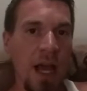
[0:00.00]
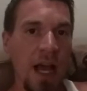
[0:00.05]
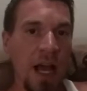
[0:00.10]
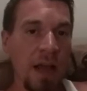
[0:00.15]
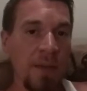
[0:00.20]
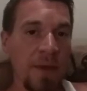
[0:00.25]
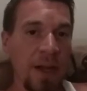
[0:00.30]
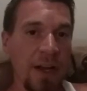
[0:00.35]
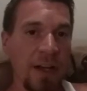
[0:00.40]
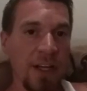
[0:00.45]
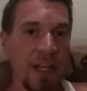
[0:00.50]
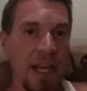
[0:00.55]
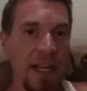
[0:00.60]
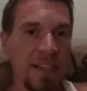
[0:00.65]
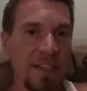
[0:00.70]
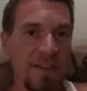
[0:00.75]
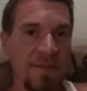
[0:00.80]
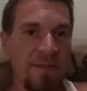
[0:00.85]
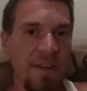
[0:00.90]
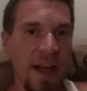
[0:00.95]
I'm Eric
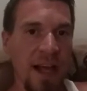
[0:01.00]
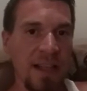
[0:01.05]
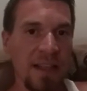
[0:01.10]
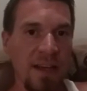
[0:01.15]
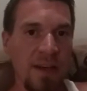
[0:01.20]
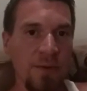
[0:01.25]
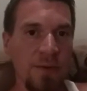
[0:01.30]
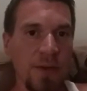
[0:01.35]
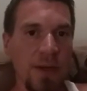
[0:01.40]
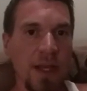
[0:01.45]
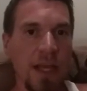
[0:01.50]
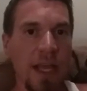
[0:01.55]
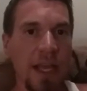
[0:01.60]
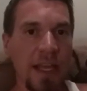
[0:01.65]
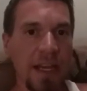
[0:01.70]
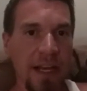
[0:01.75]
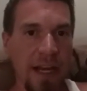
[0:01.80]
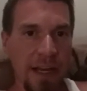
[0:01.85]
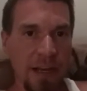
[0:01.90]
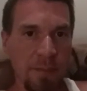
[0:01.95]
Acefalo,
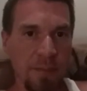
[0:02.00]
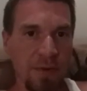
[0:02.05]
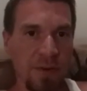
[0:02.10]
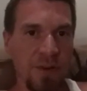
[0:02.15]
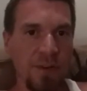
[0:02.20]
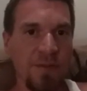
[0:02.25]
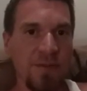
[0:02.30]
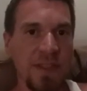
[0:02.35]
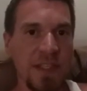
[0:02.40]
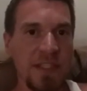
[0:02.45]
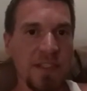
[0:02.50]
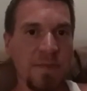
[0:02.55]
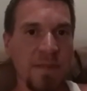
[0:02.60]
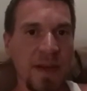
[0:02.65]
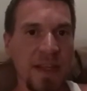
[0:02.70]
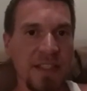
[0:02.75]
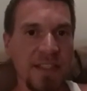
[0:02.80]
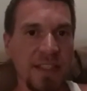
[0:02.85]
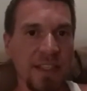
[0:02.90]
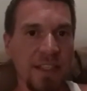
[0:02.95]
and I approve this
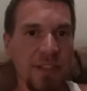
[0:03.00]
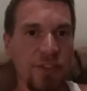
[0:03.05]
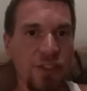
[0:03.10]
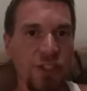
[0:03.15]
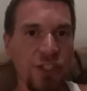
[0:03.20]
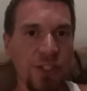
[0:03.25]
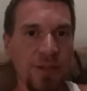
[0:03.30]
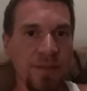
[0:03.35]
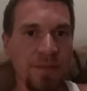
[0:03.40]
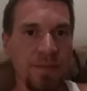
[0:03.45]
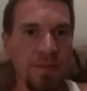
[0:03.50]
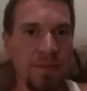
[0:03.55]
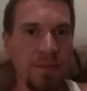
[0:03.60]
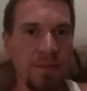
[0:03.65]
message.